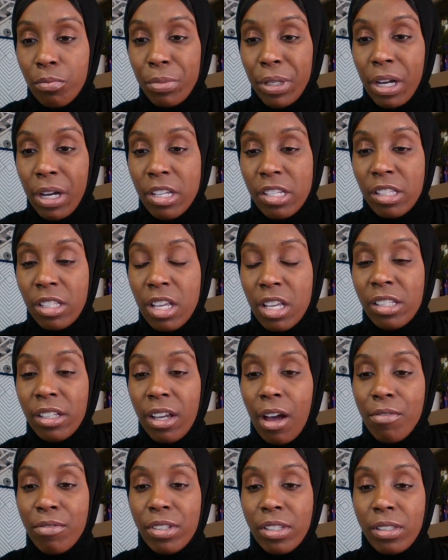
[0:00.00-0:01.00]
because this
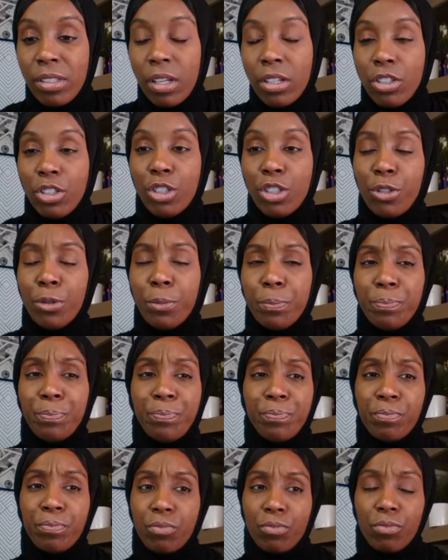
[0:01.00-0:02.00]
conversation
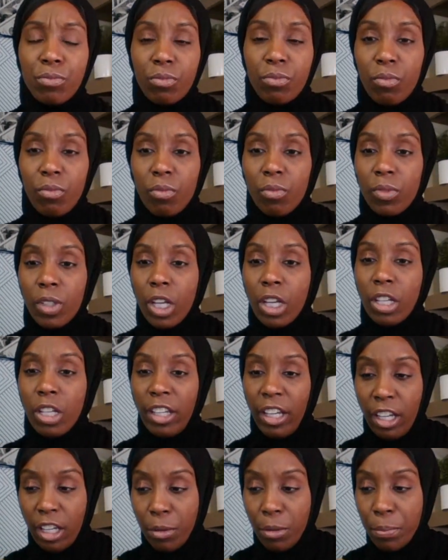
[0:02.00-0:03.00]

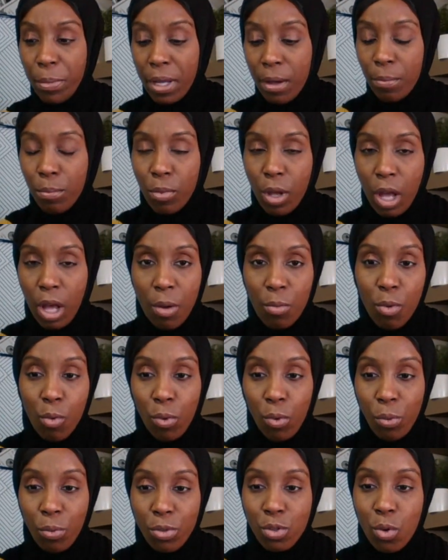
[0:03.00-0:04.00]
came up when we
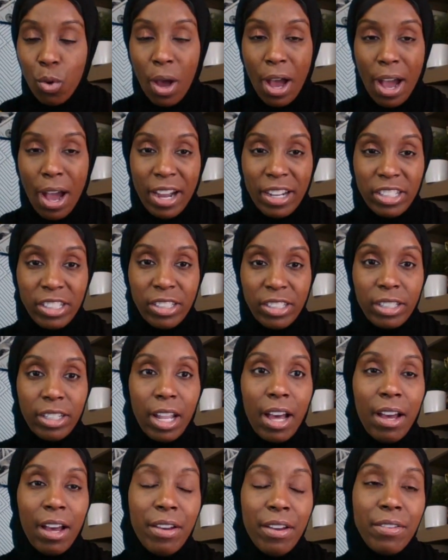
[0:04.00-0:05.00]
was on IG
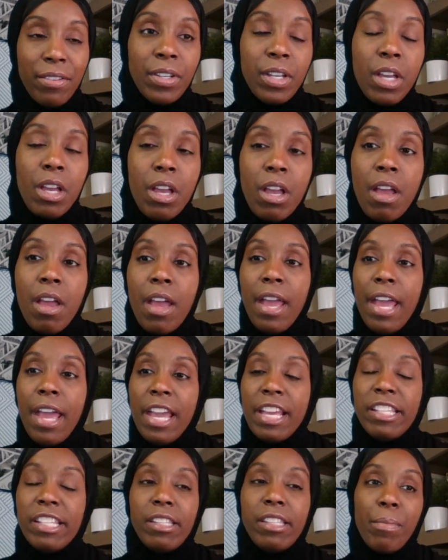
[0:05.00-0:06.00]
Live,
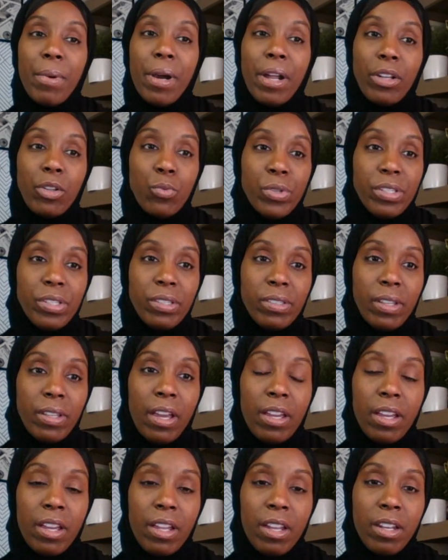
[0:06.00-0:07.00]
and somebody was
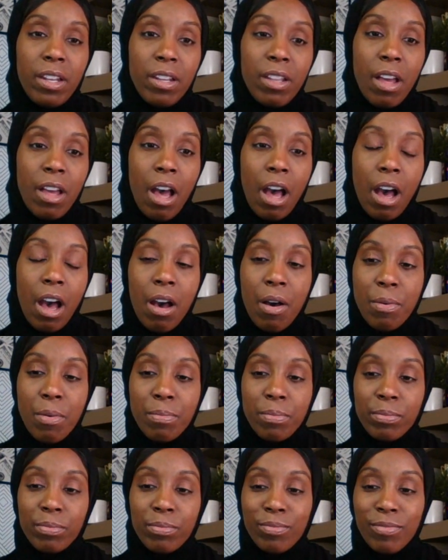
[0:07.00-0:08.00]
saying,
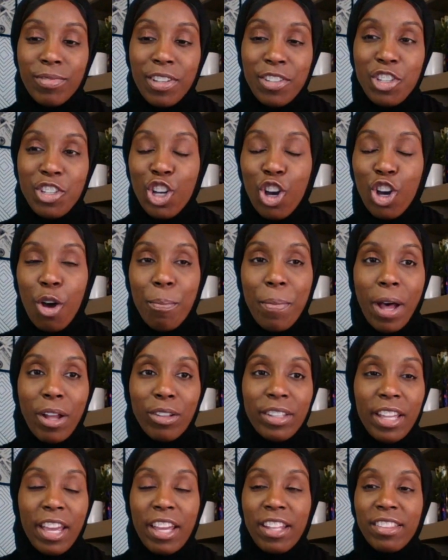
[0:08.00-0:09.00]
you know,
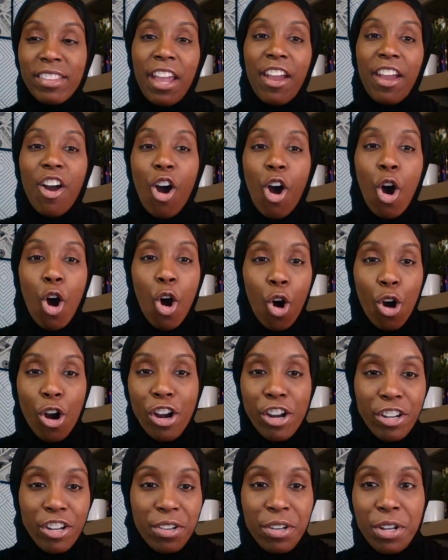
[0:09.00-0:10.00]
about that
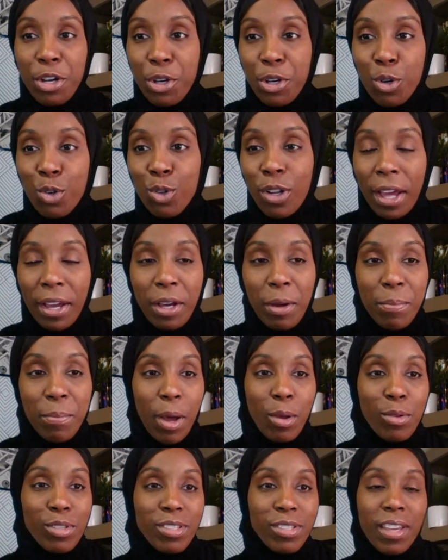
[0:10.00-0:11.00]
hard no, like
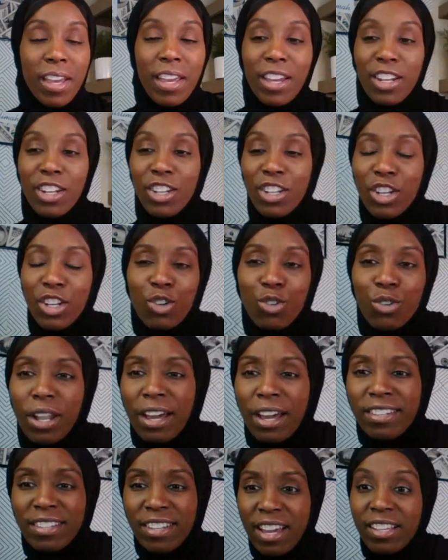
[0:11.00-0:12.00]
about saying no, like,
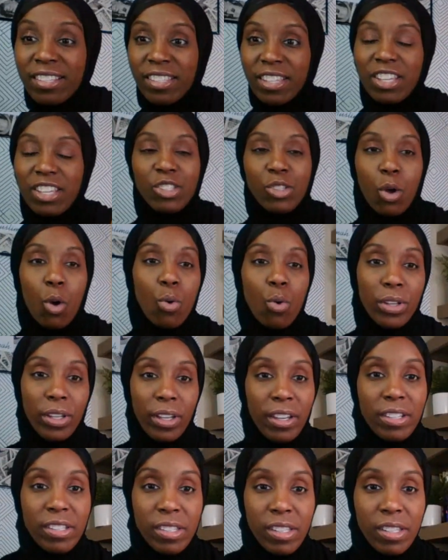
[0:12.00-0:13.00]
yes, it's
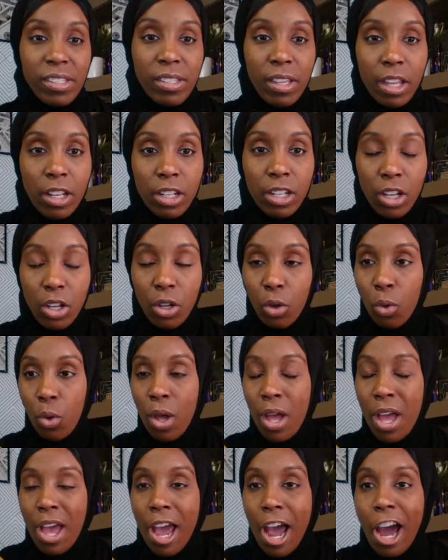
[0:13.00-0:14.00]
okay to say no.
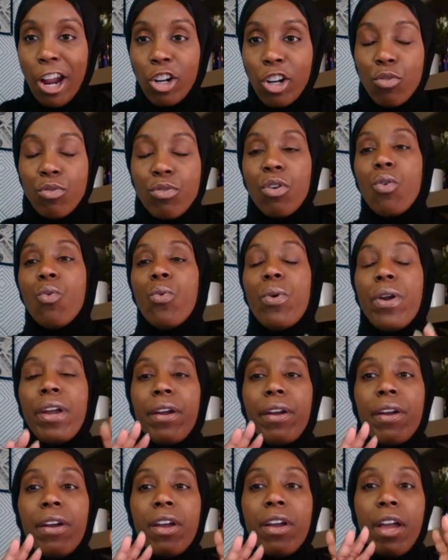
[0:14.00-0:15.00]
I don't know
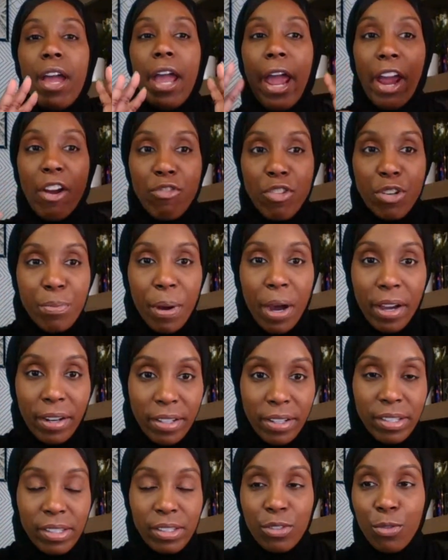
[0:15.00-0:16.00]
where
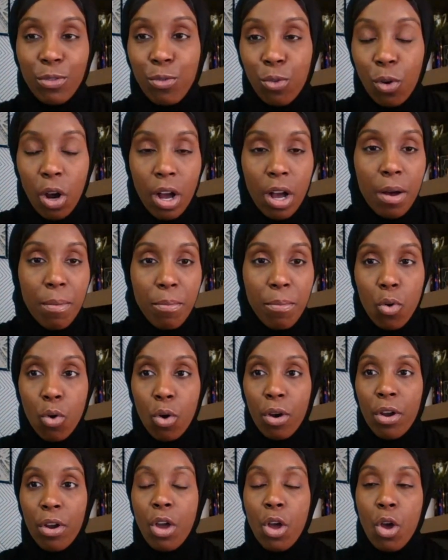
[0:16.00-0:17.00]
everybody's from
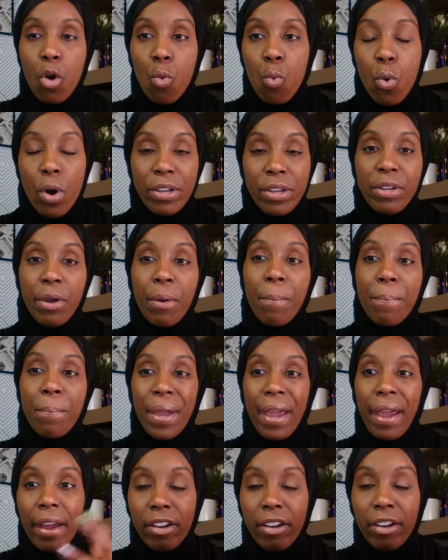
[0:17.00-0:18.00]
or what your
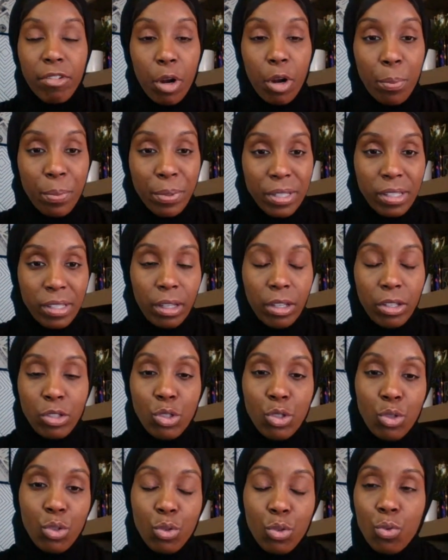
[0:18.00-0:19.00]
background
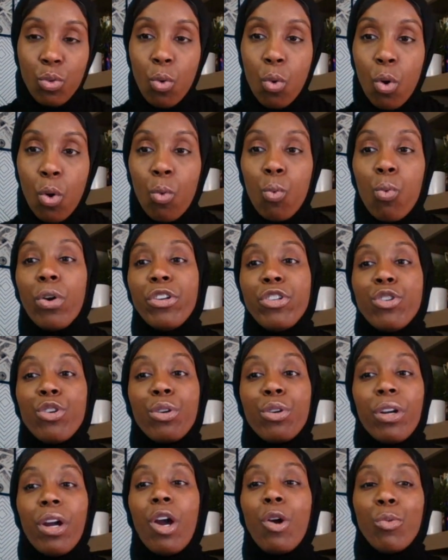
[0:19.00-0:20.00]
pertains to or what
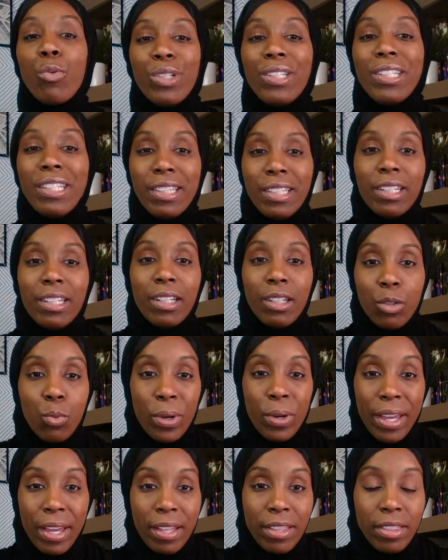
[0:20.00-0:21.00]
you're currently dealing
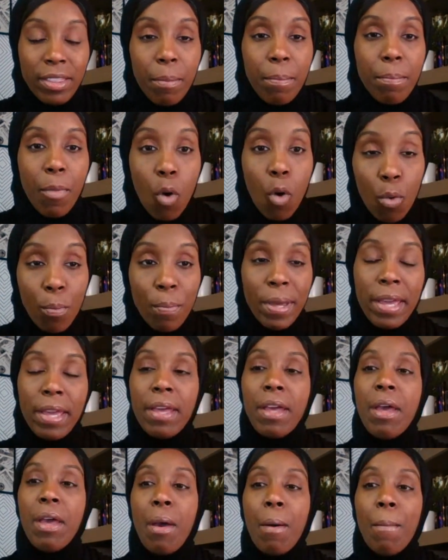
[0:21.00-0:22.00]
with in the moment,
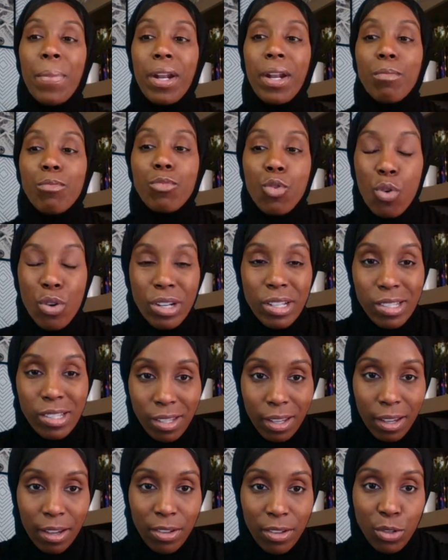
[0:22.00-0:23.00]
but I'm going to
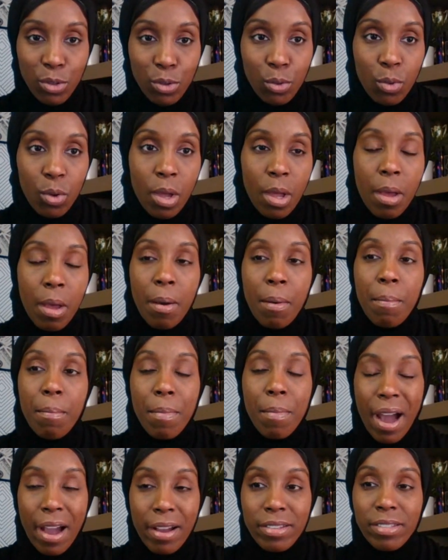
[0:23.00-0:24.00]
tell you,
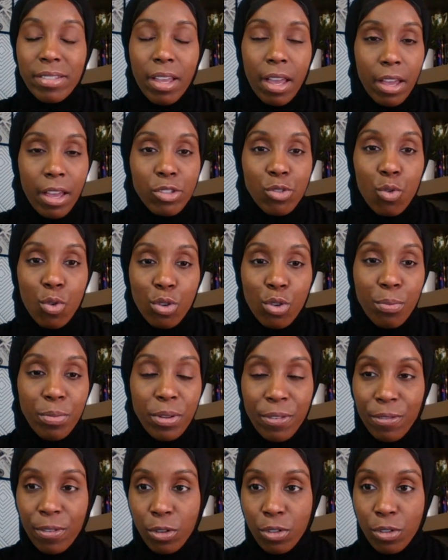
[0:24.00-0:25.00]
mindset is going to be
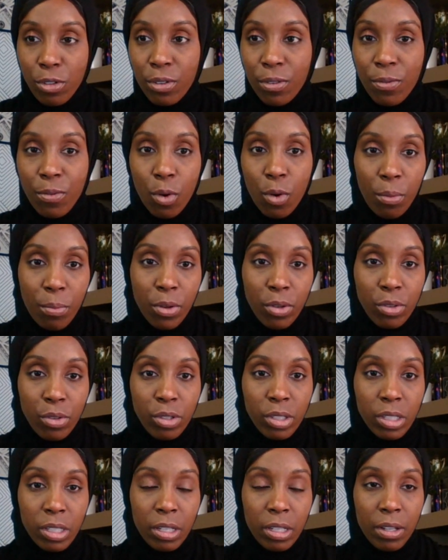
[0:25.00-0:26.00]
first and
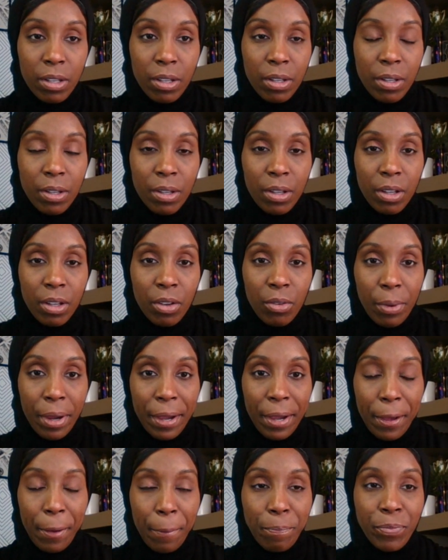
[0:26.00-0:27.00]
foremost,
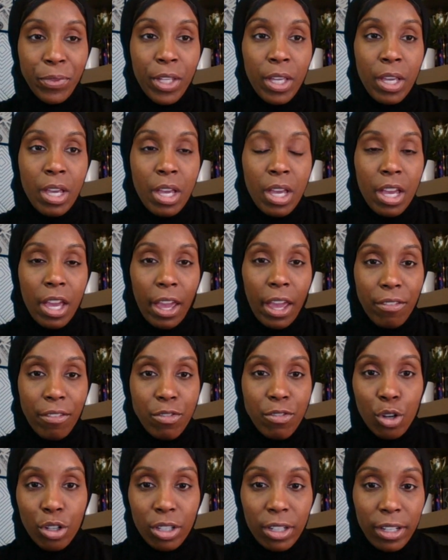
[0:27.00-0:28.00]
right?
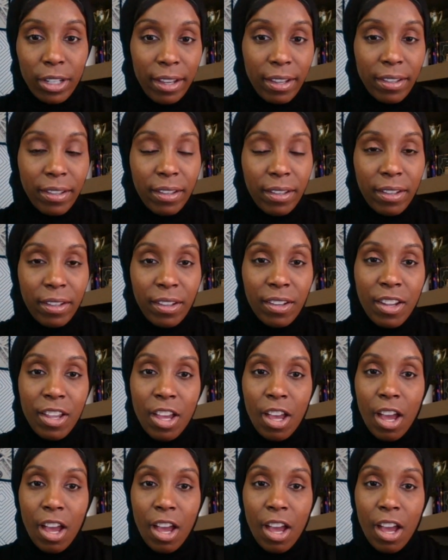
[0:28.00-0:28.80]
If you're lacking,